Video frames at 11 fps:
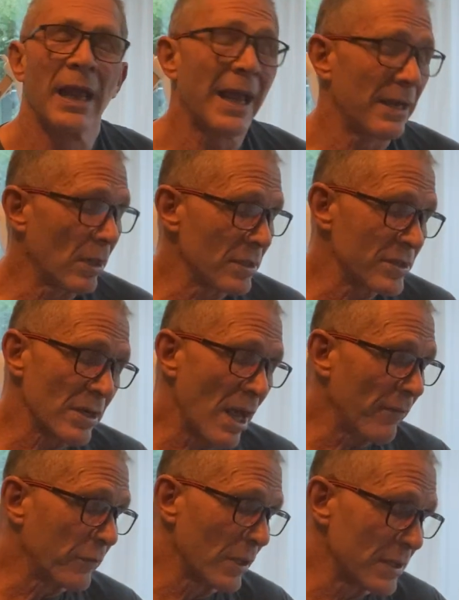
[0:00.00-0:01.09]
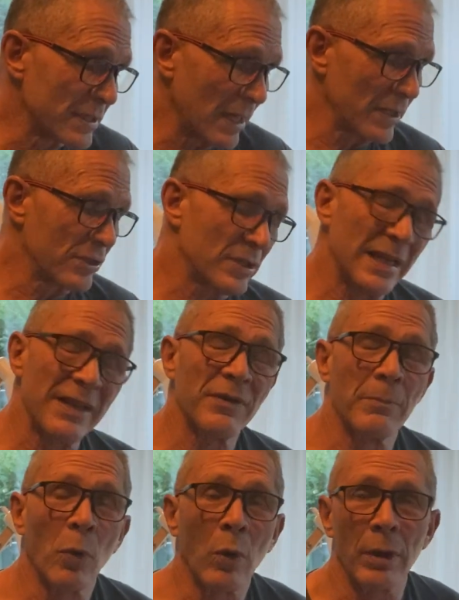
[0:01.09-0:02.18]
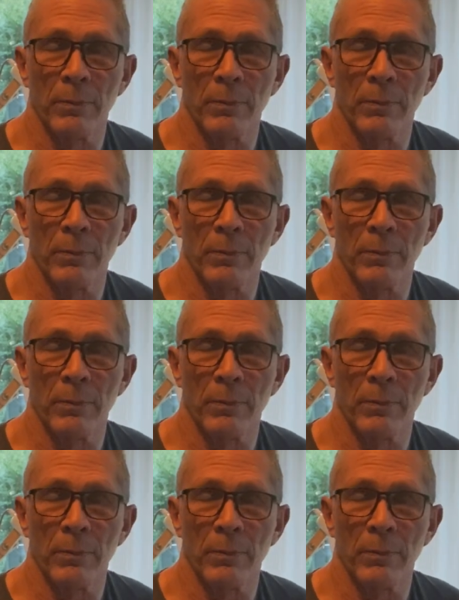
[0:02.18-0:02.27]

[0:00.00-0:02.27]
And on soft goods, it's even more